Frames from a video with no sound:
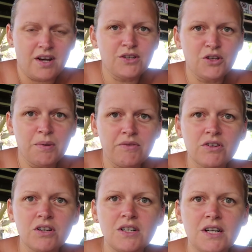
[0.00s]
Try and do a bit of
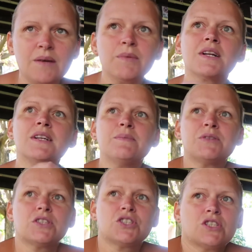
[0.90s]
recording and then we're gonna nip
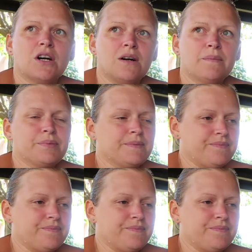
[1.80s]
to the shop.